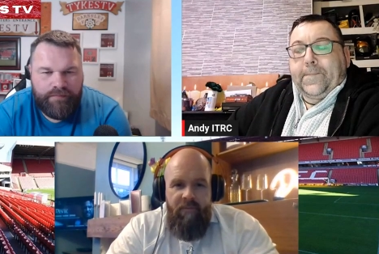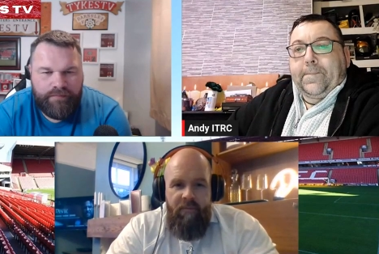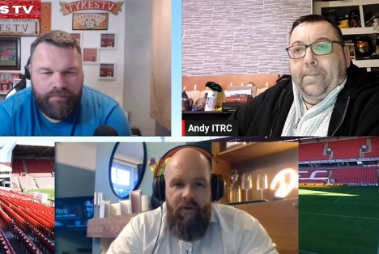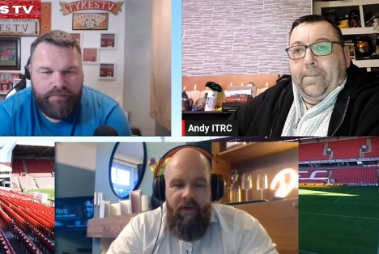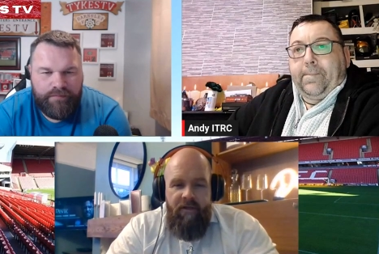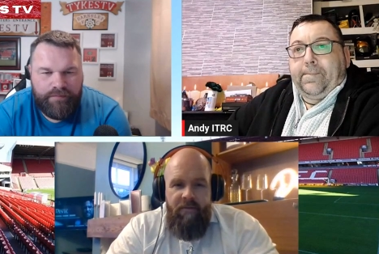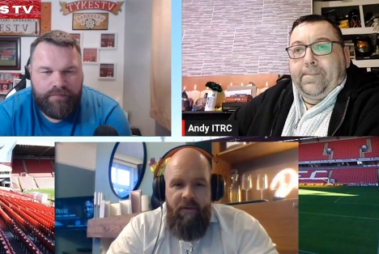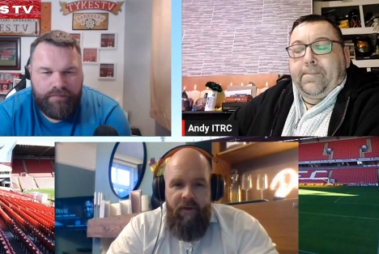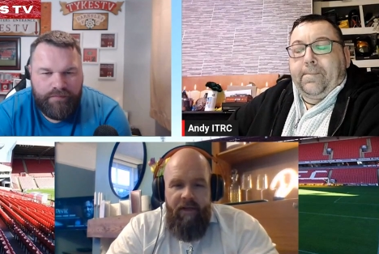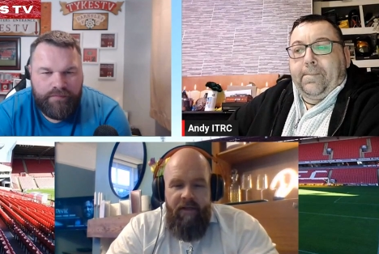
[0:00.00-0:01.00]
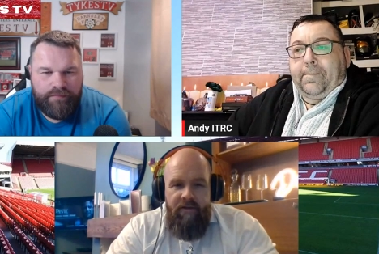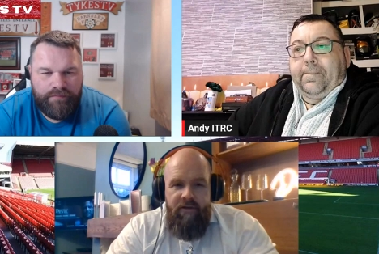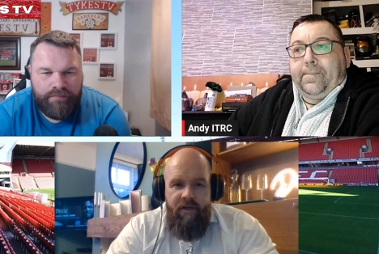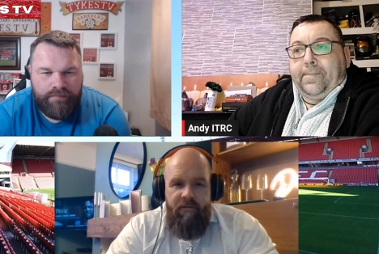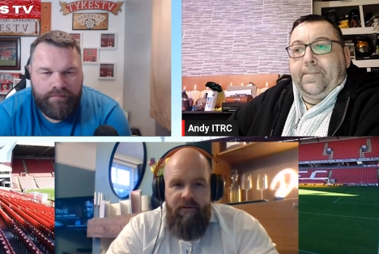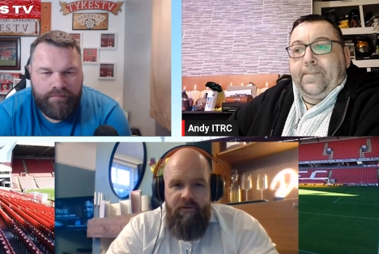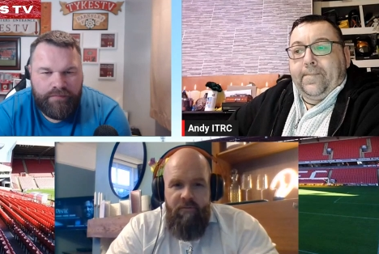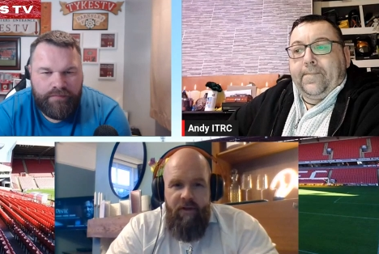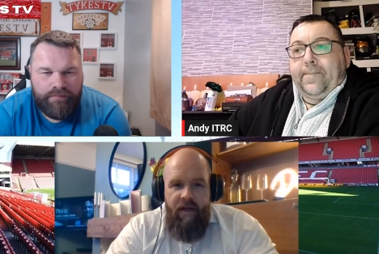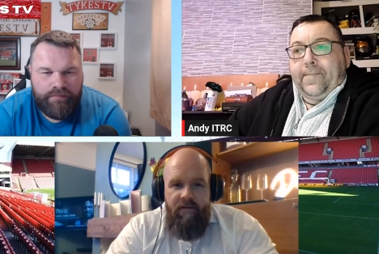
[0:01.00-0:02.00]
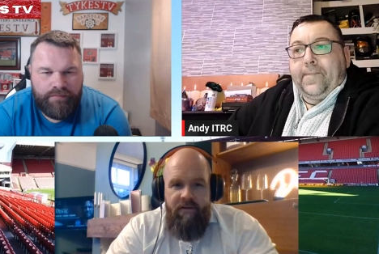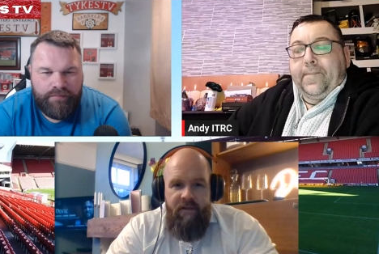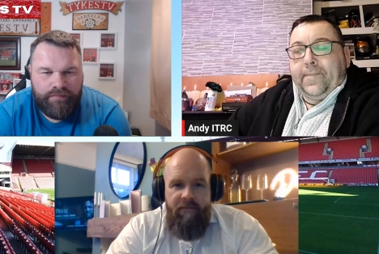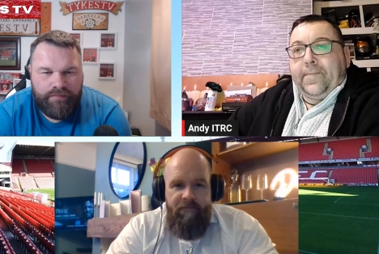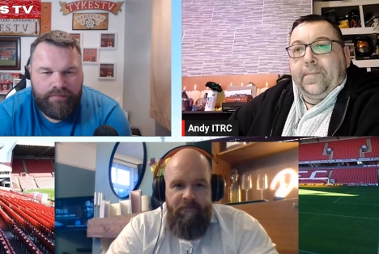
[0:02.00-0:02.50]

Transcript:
Speaker 1: making us a bit weaker. It's just giving us something else, isn't it?